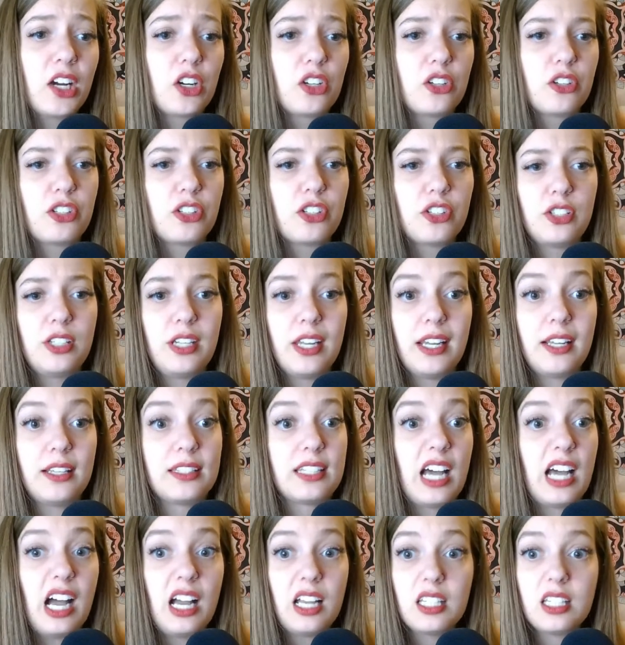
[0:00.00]
or just
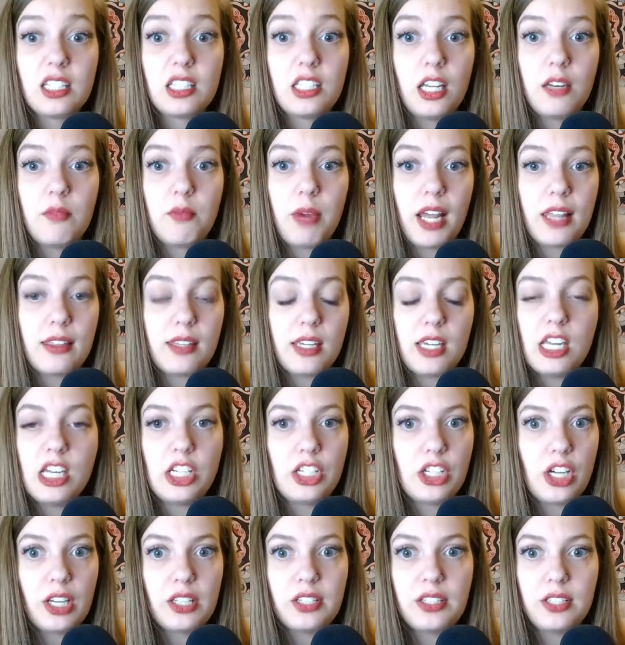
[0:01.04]
exhausted by the
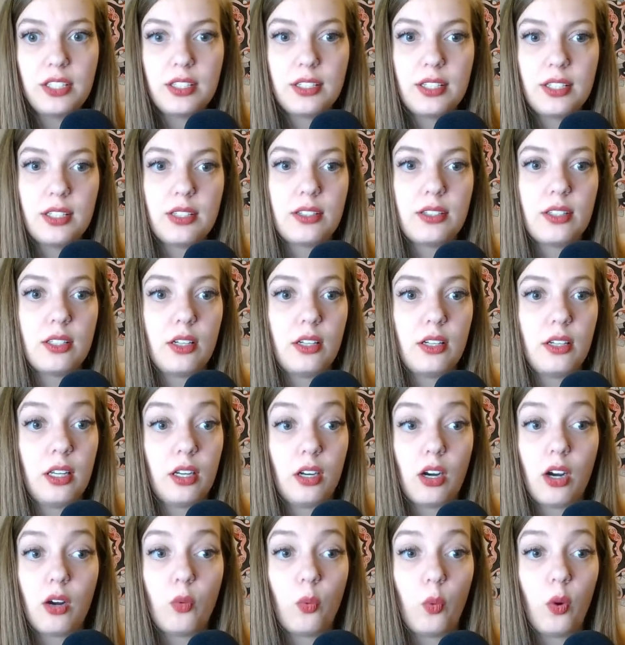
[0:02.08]
injustices in
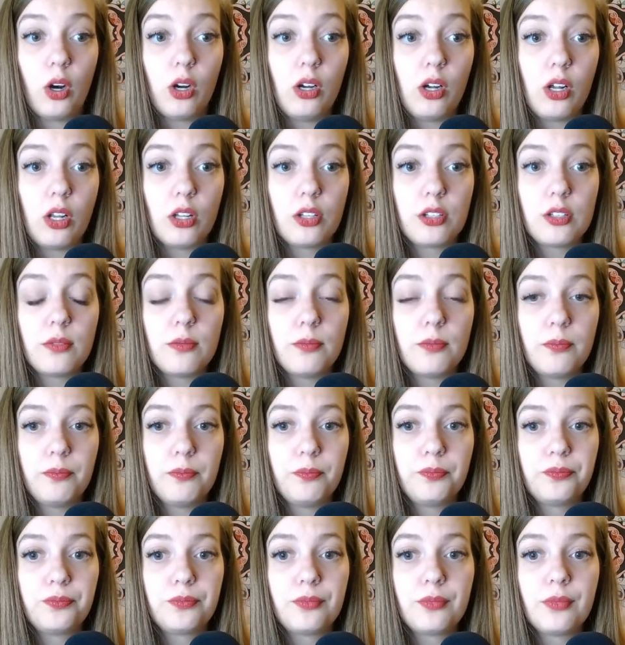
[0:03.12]
our world.
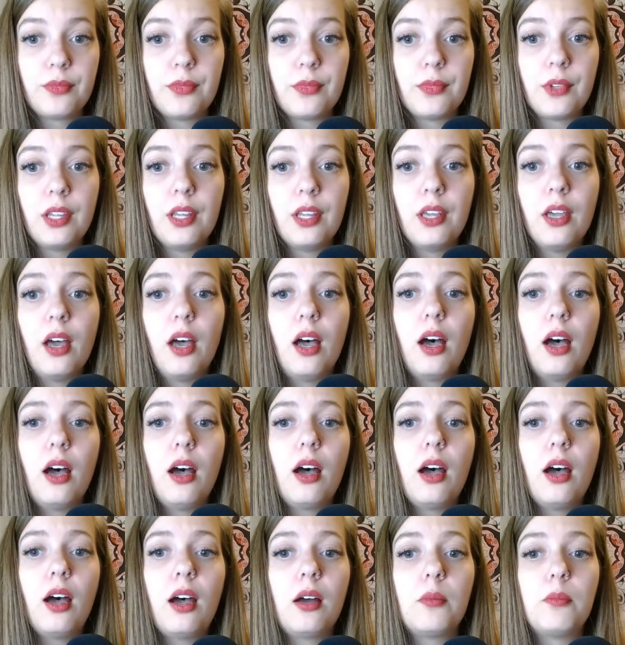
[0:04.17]

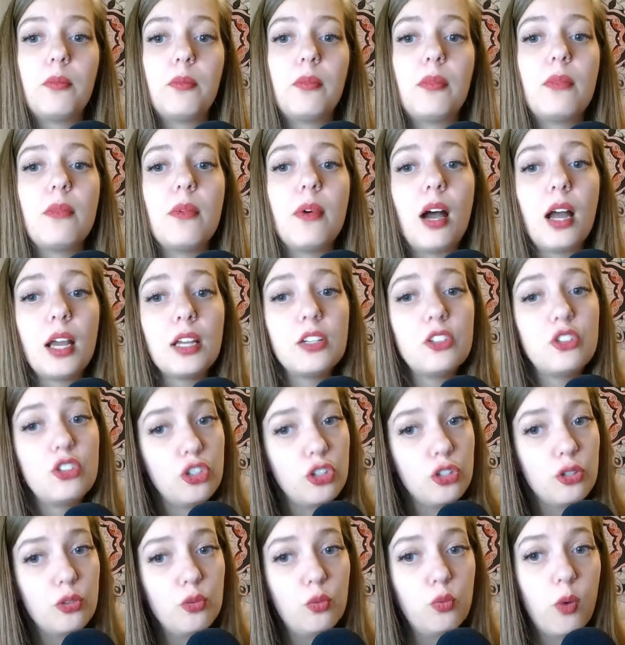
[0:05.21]
I
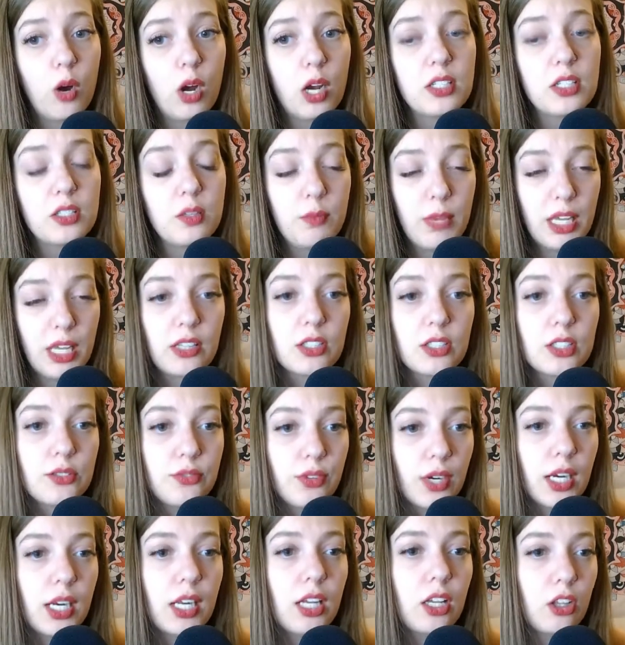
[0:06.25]
do want to make this
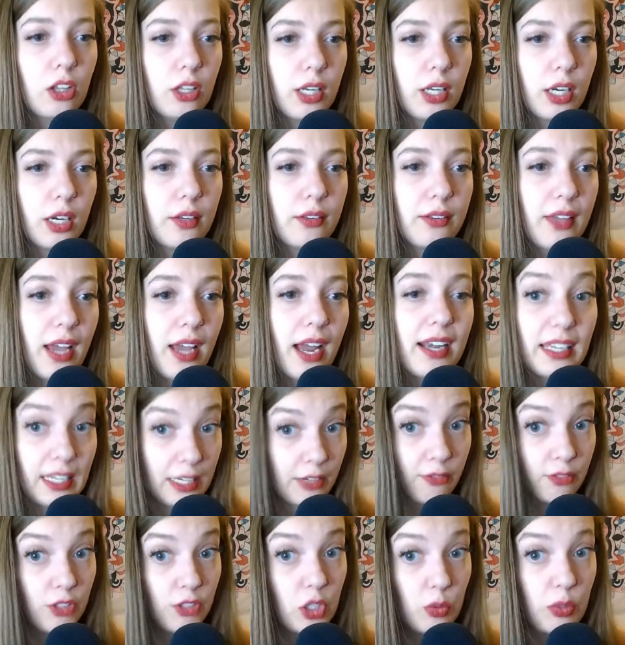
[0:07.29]
very clear that
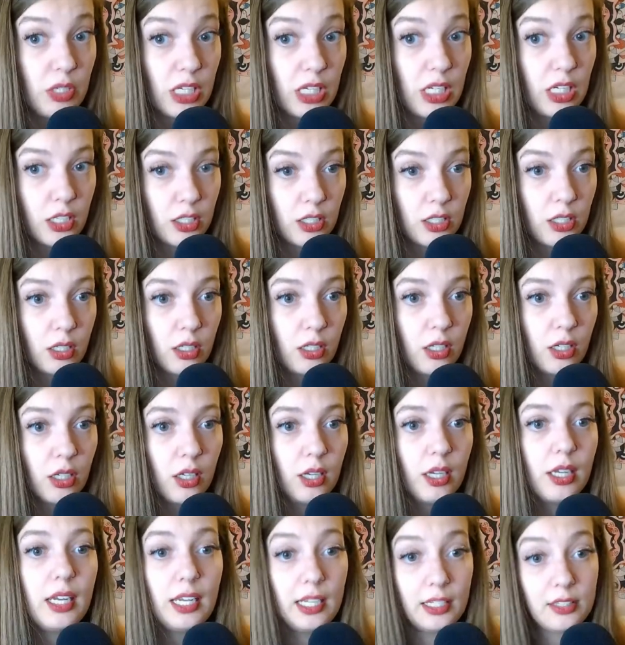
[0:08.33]
if you need,
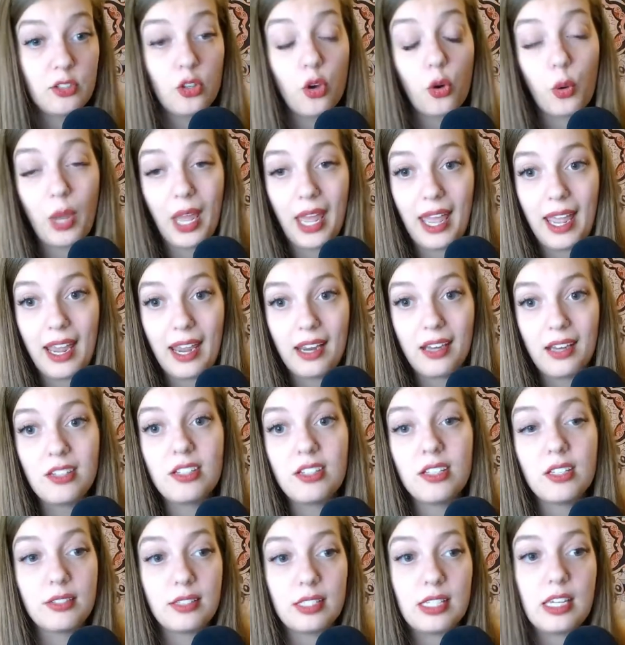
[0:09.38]
it's okay
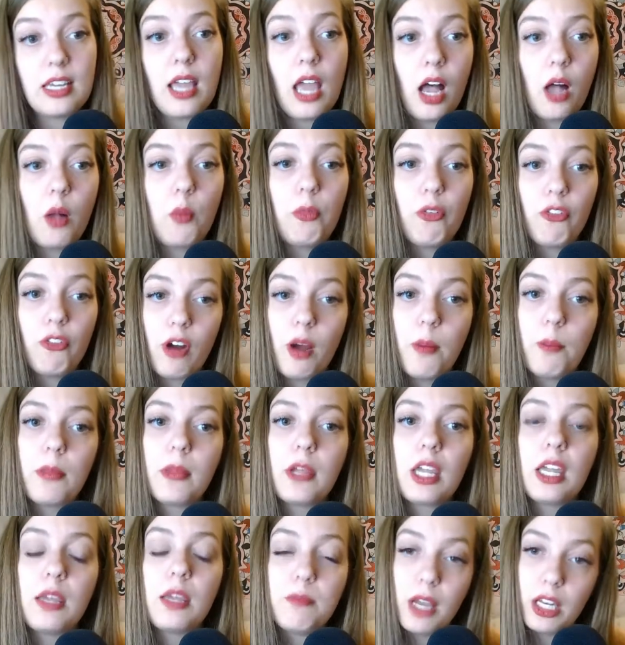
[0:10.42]
to seek help from
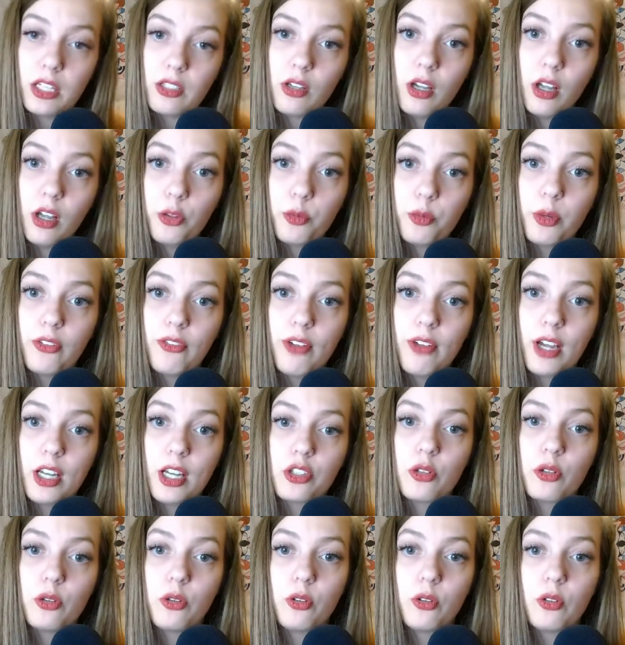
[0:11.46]
a mental health
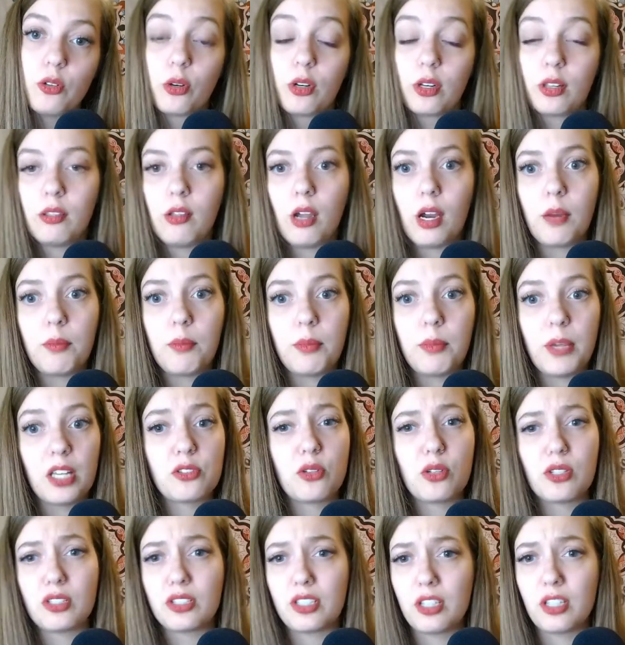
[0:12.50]
professional or a therapist
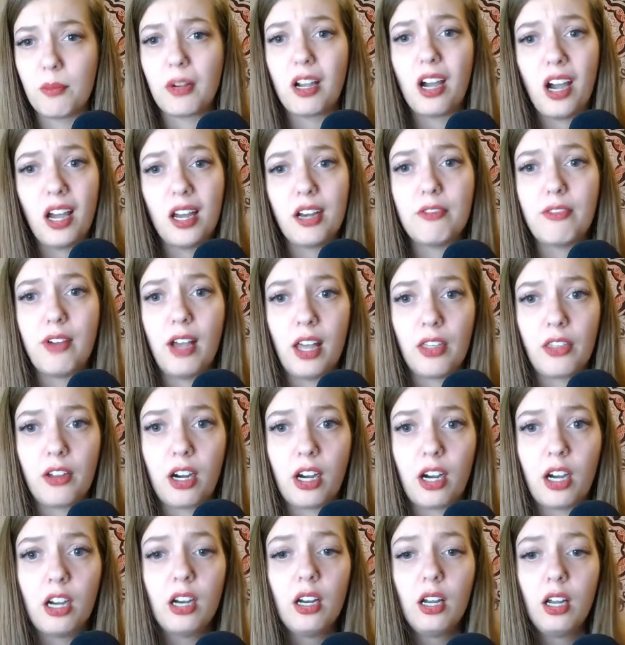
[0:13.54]
or some kind of other